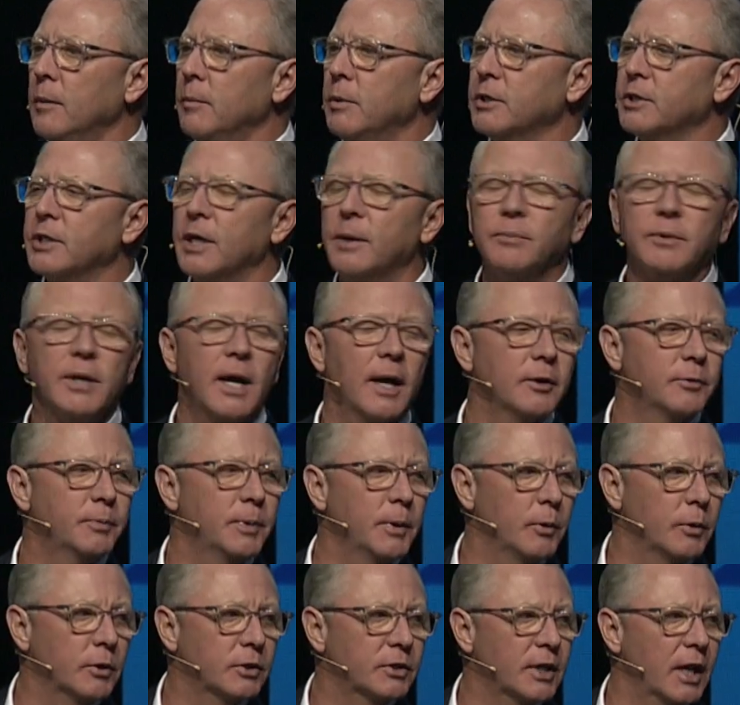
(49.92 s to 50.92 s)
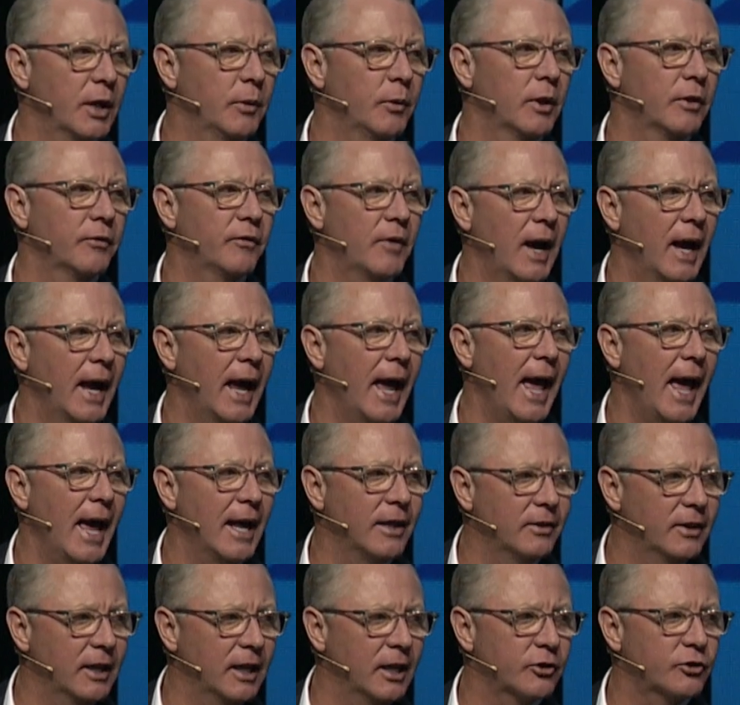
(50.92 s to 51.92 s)
But sometimes people say, well, if I
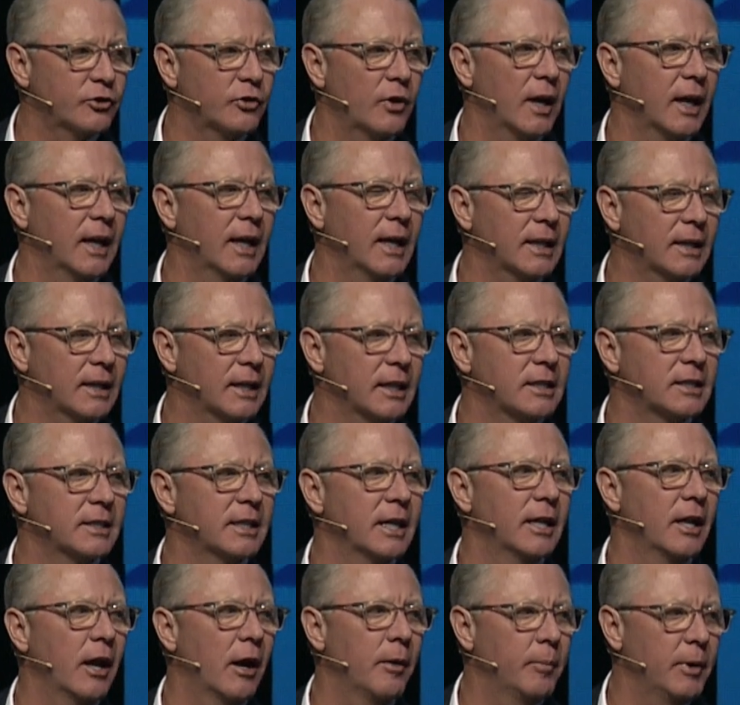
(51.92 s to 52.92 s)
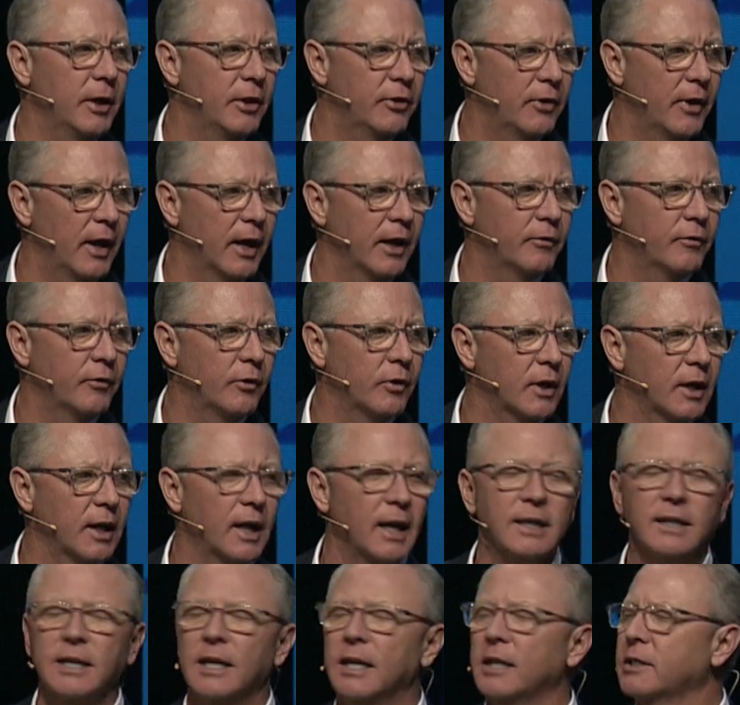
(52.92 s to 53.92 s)
had this or I get this, then I'll be thankful. Can
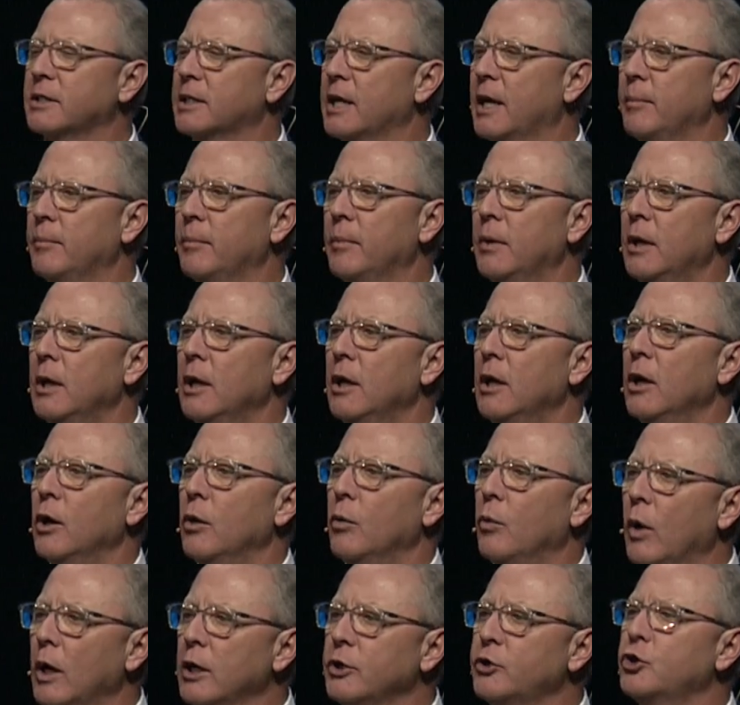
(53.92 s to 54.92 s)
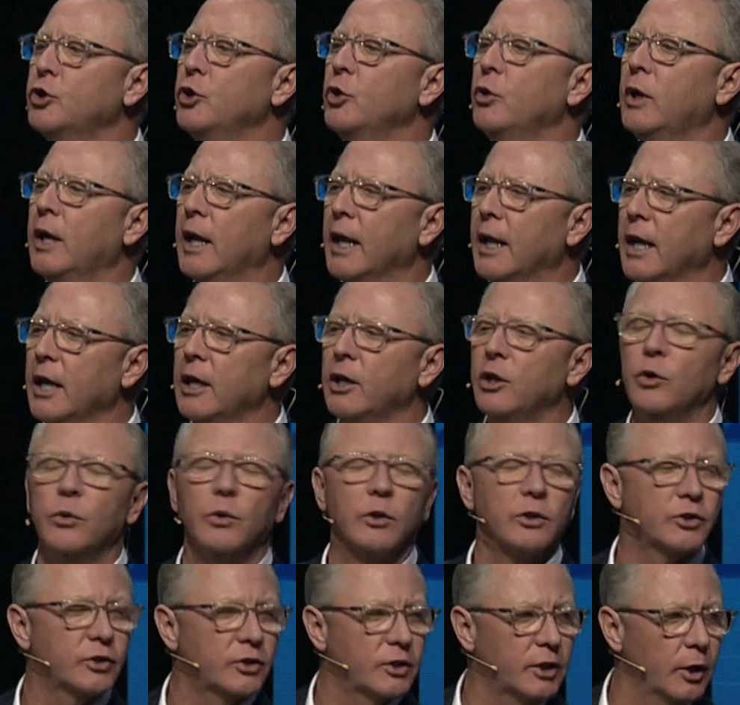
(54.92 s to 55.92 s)
I tell you something? Once you get it, you
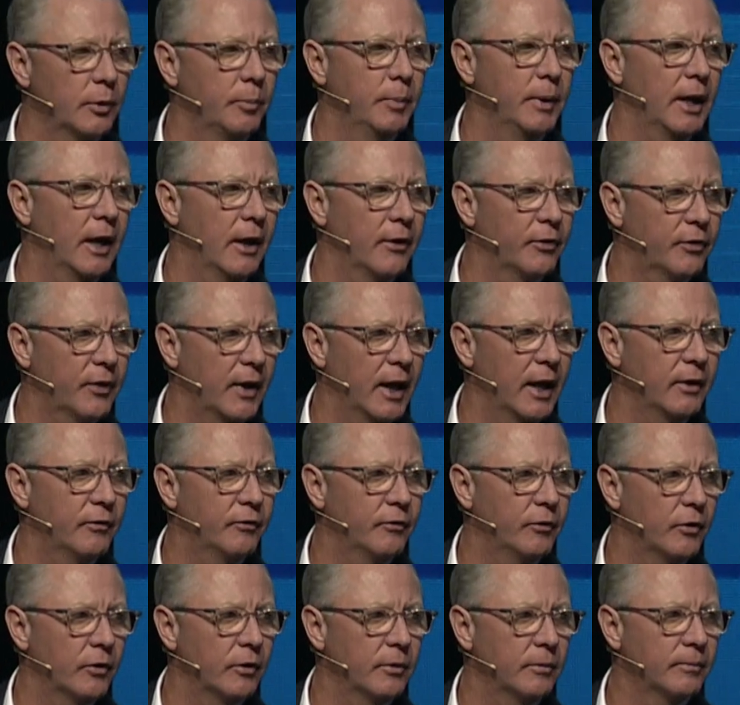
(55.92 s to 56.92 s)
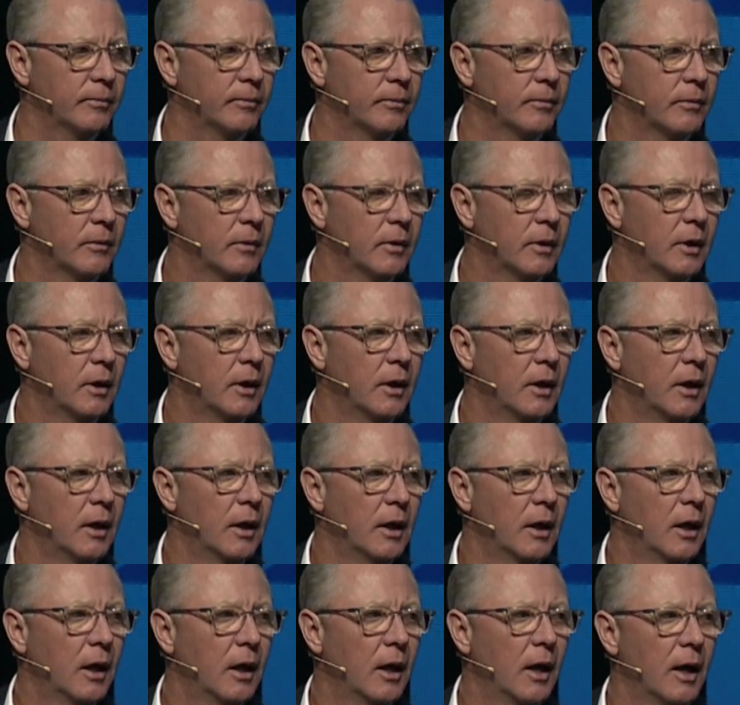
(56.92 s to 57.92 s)
will still be unthankful.
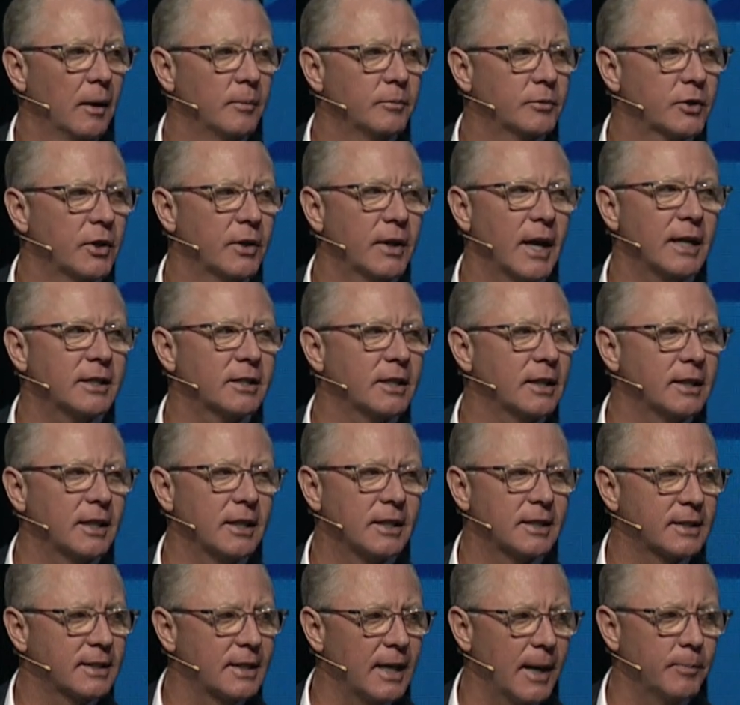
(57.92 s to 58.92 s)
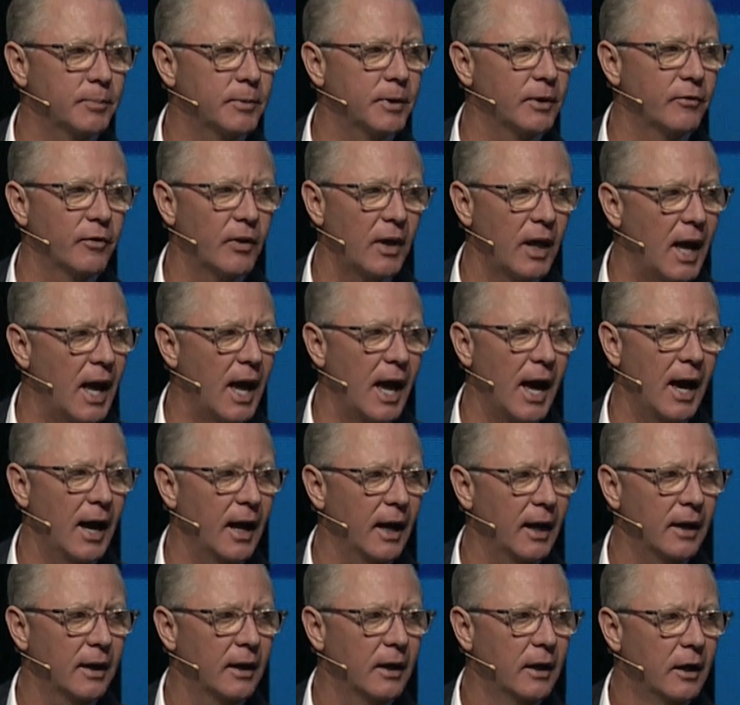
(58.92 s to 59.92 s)
Um, so that's a deceptive
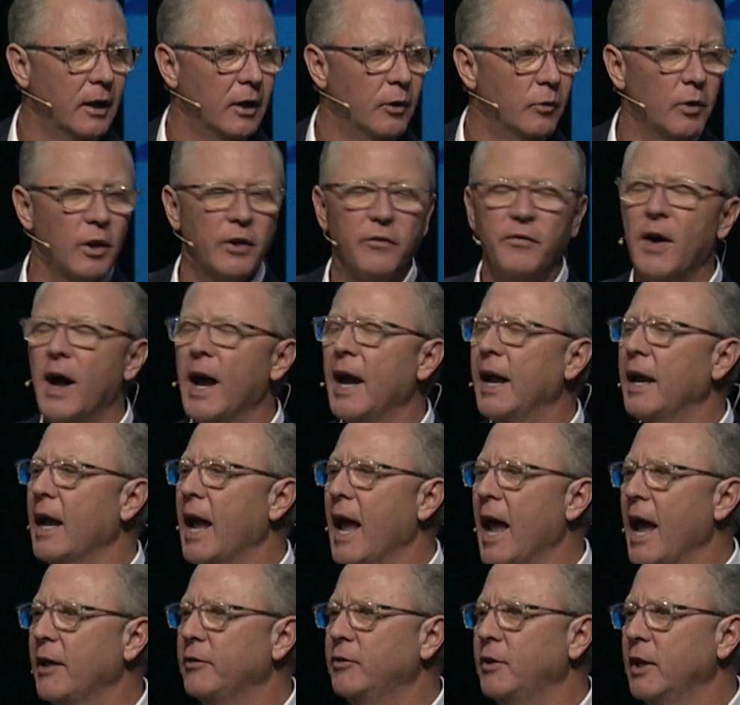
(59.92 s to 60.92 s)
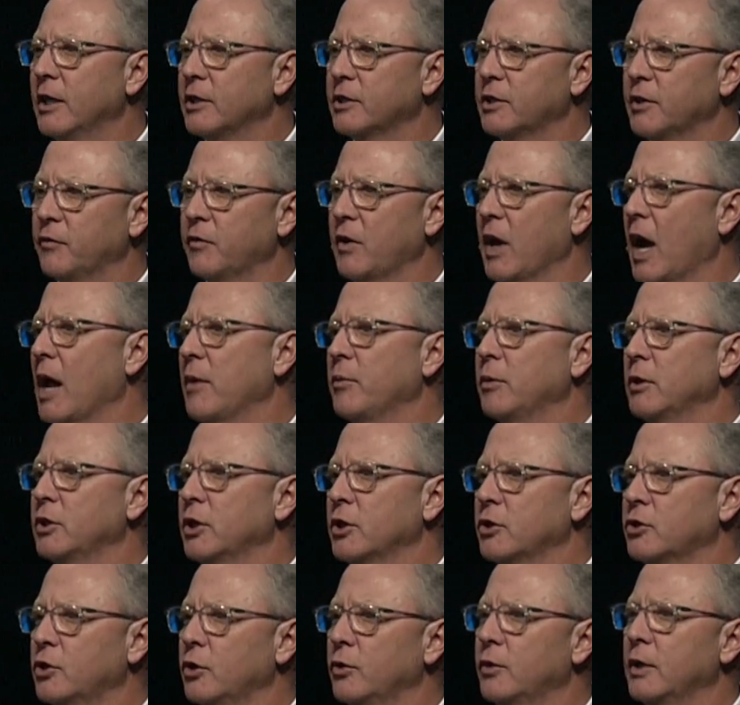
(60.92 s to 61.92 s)
lie well, if I had this, if God would
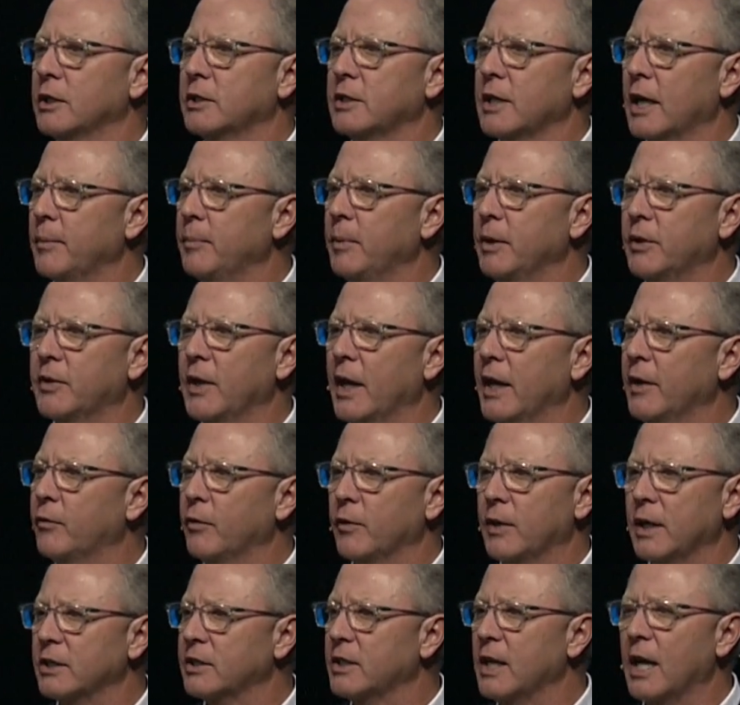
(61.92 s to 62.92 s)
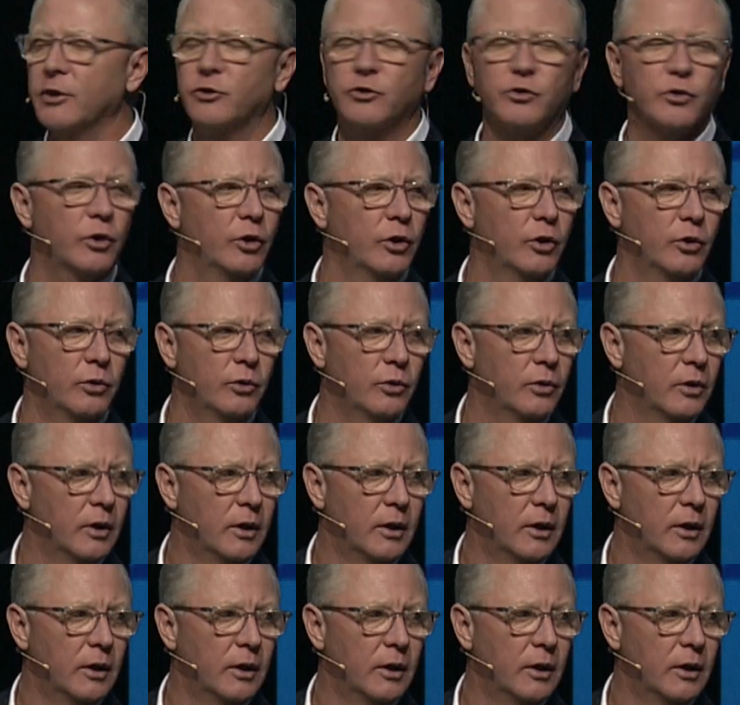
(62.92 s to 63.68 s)
just do this, I'd be thankful. That's not true.